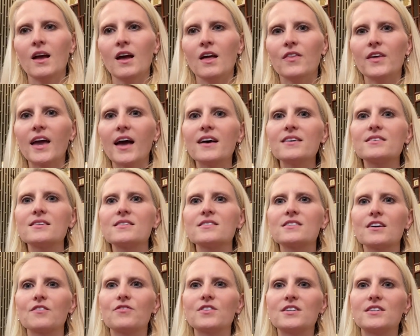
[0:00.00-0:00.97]
The essence
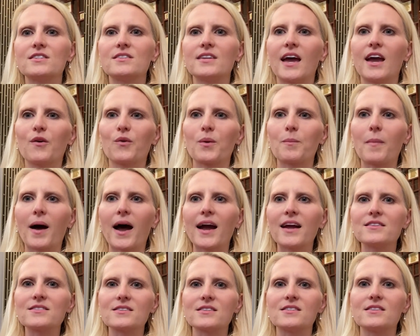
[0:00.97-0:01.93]
of this day
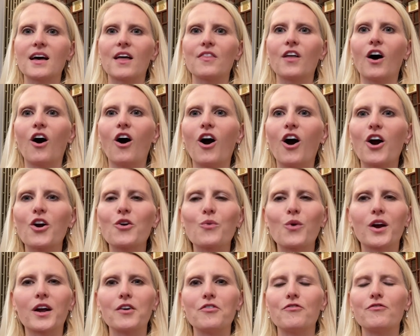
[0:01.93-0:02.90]
reminds us that the hard
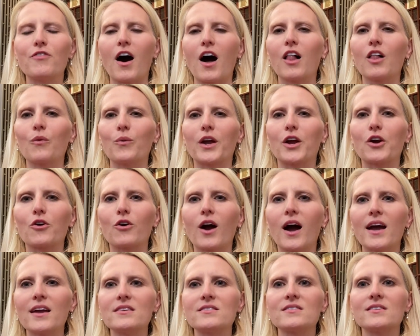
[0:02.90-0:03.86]
work of following
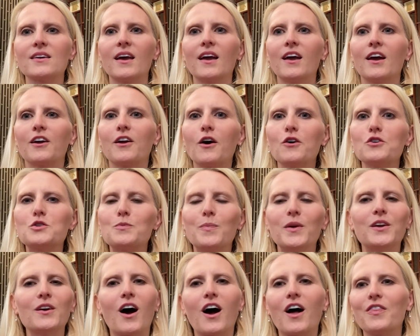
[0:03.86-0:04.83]
Christ goes
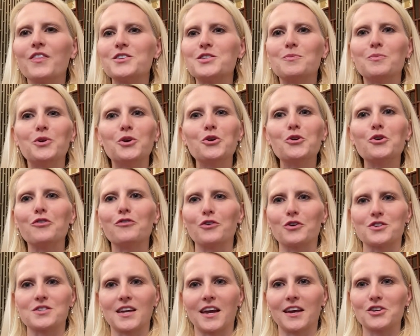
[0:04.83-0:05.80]
beyond this beautiful
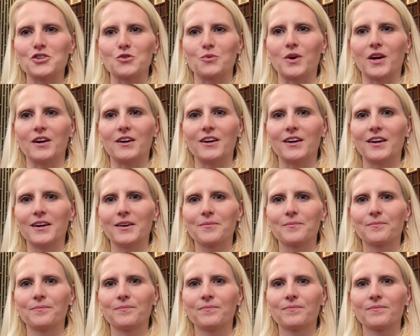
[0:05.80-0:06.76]
sanctuary.
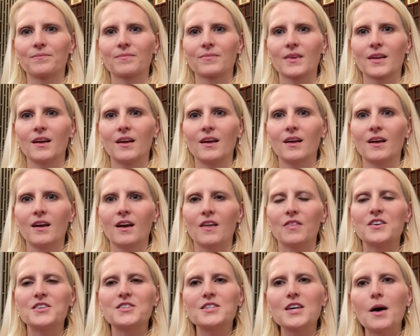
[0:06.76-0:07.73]

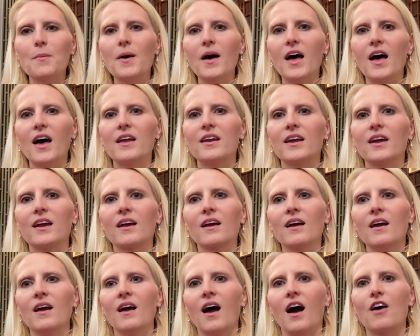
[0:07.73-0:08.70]
The subheading
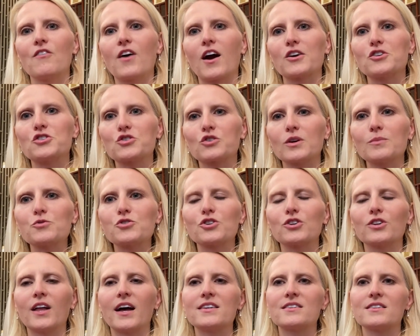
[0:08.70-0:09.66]
of our scripture
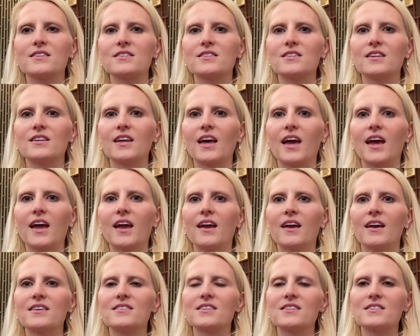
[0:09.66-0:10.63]
lesson today
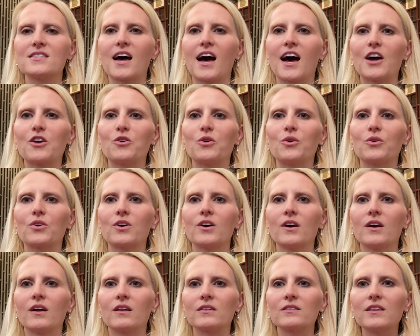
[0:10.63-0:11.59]
is entitled
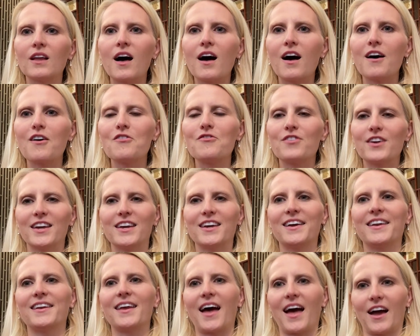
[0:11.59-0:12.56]
Love
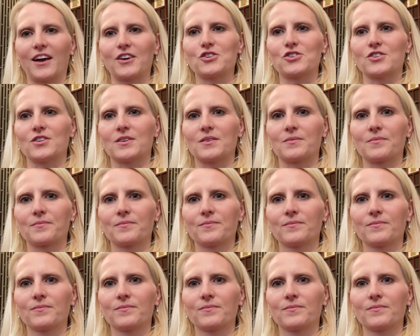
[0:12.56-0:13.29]
in Action.